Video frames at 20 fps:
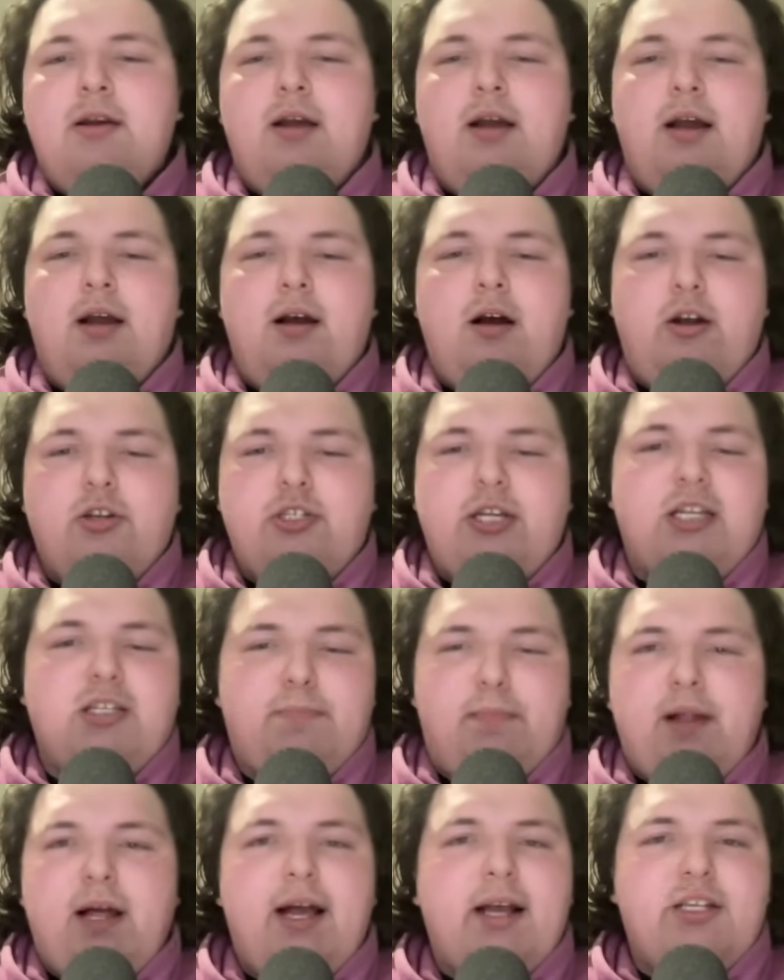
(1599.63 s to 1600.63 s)
On Chet's
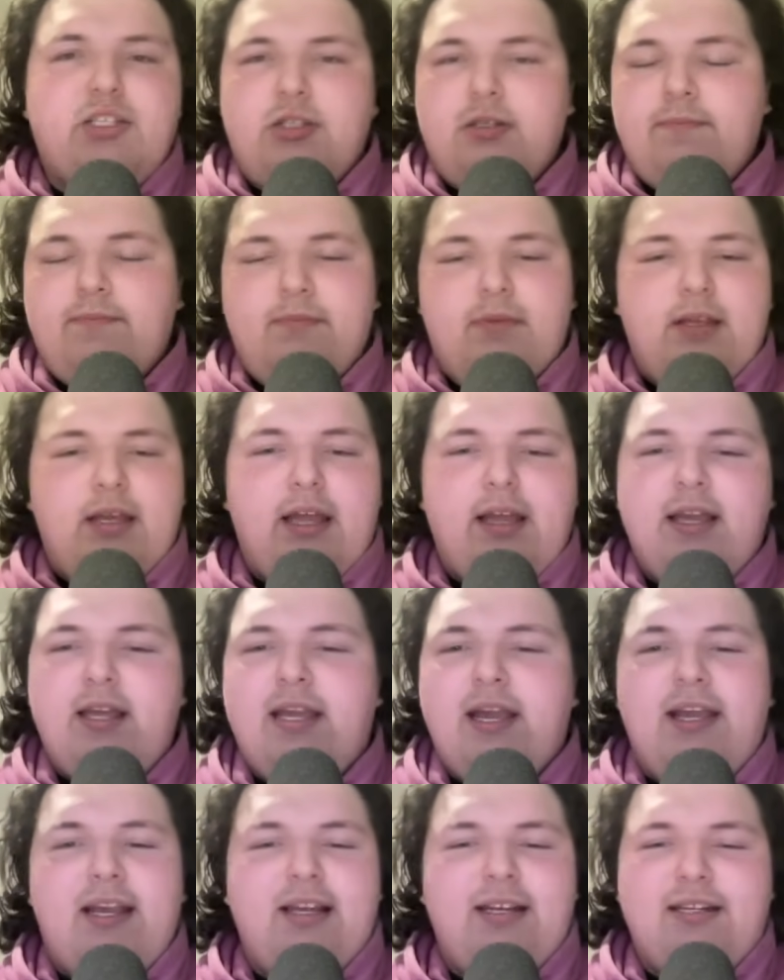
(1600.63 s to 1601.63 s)
blocks,
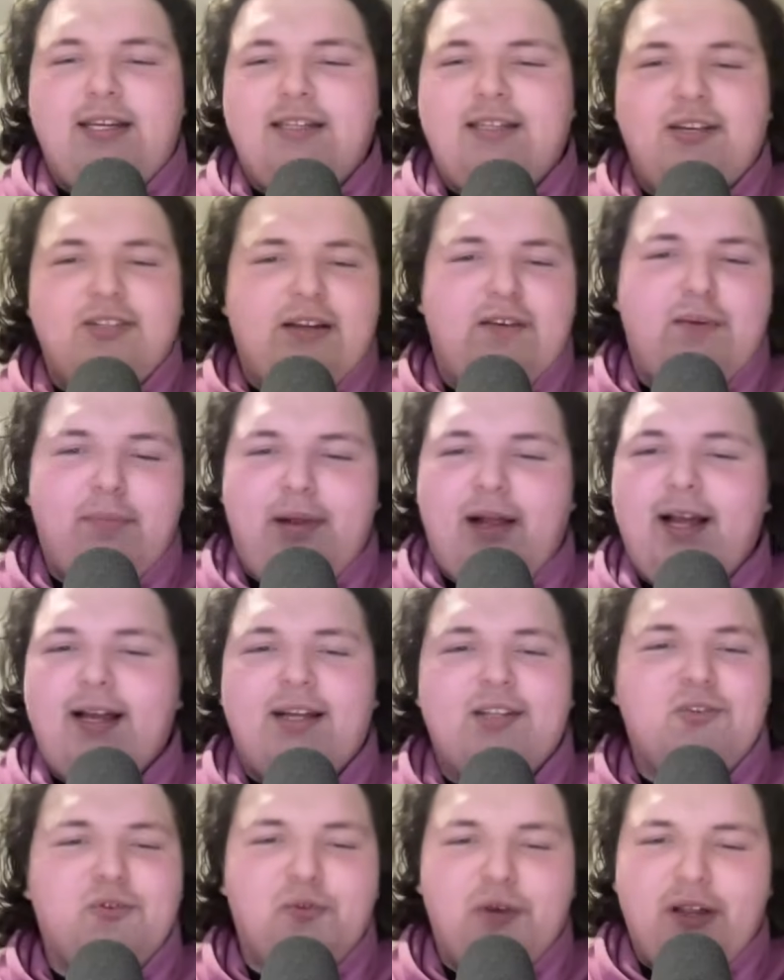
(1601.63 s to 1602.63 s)
he details every block.
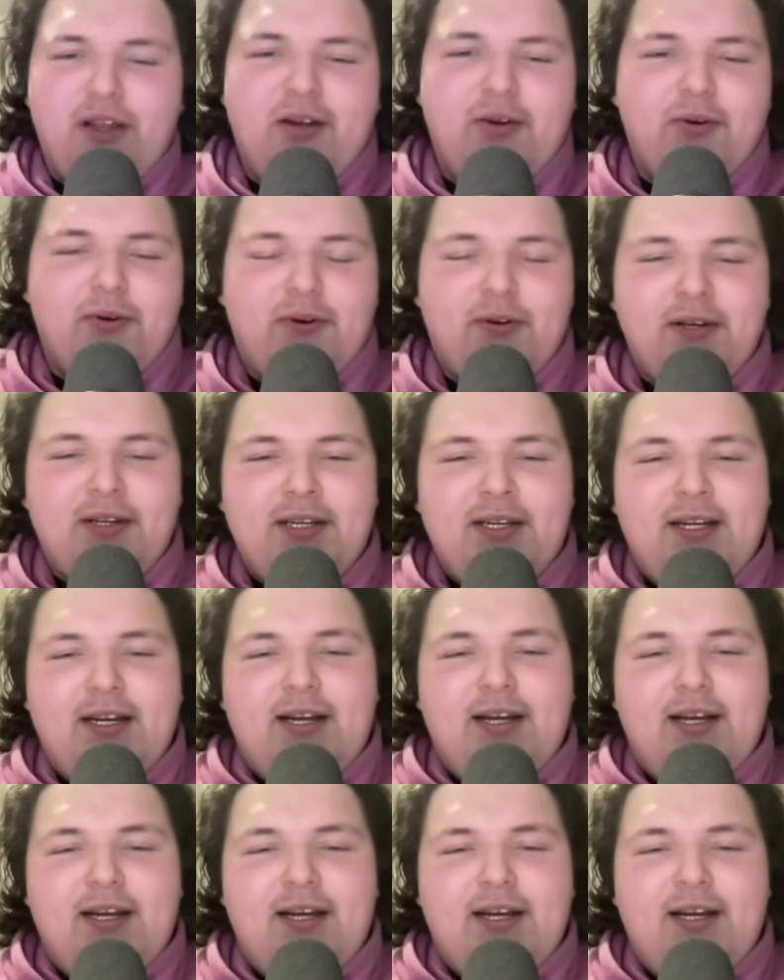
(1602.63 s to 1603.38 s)
It's really cool.